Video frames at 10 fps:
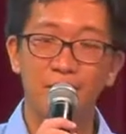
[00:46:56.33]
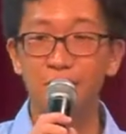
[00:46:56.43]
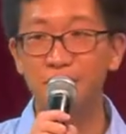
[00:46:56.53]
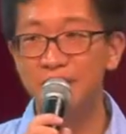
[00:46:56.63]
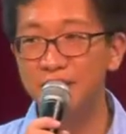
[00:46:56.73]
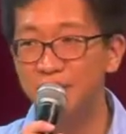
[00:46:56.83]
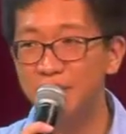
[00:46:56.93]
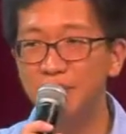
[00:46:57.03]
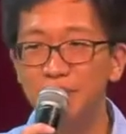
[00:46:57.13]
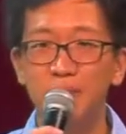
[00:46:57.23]
Do we
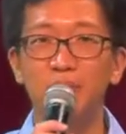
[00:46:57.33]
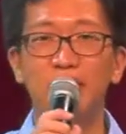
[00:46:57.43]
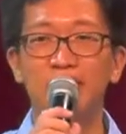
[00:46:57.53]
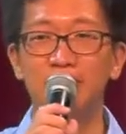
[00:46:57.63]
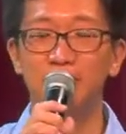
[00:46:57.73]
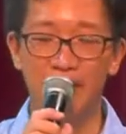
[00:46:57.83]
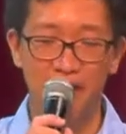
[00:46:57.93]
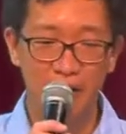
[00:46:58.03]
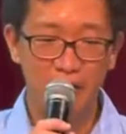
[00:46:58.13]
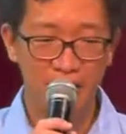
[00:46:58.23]
do what is right
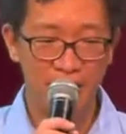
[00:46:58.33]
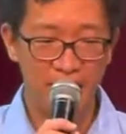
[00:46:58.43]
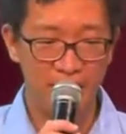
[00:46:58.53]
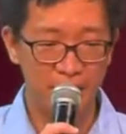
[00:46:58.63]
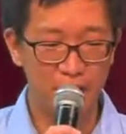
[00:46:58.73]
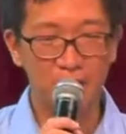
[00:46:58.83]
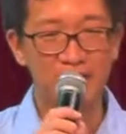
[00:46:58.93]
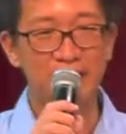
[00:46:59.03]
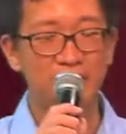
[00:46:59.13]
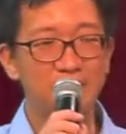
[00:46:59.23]
when
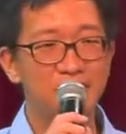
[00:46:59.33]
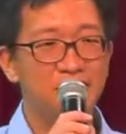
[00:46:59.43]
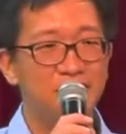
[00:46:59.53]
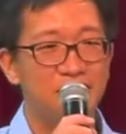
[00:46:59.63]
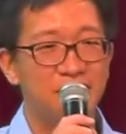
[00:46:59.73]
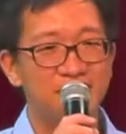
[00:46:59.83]
nobody knows?